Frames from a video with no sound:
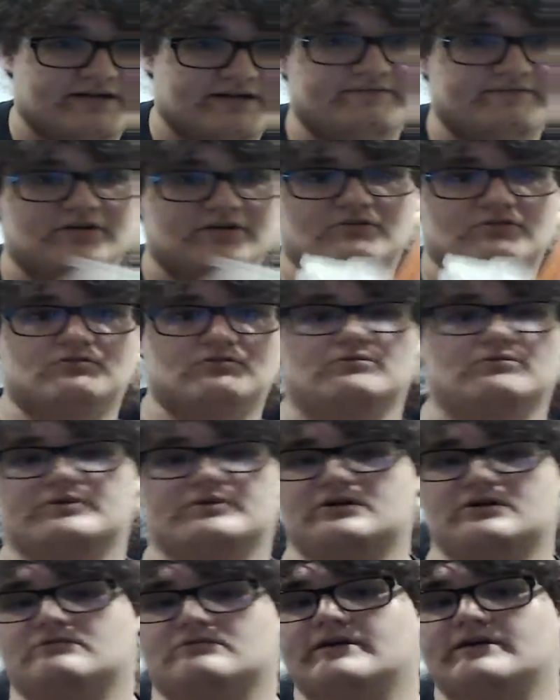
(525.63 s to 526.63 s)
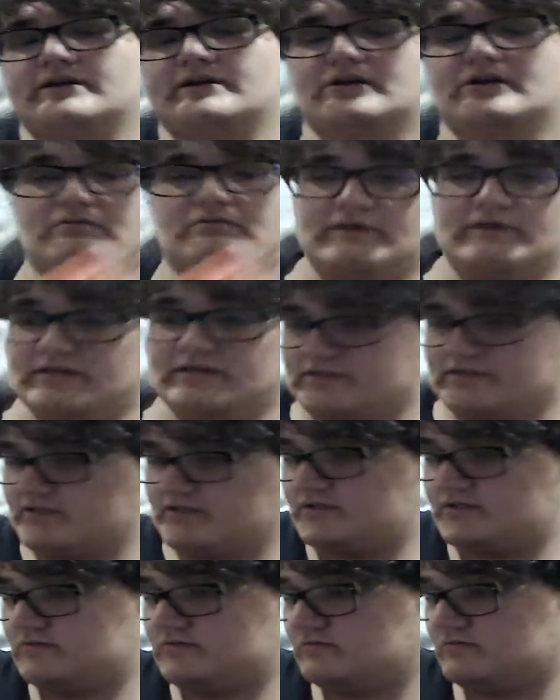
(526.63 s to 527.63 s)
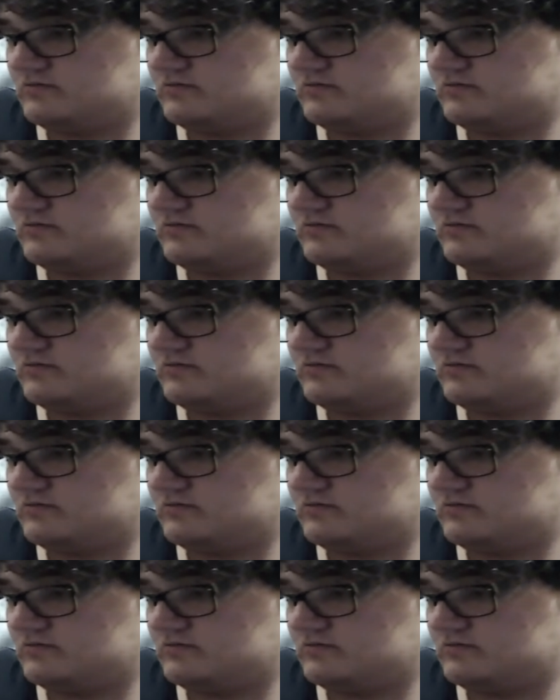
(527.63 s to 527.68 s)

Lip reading: the chrono barrel right here, ready to go.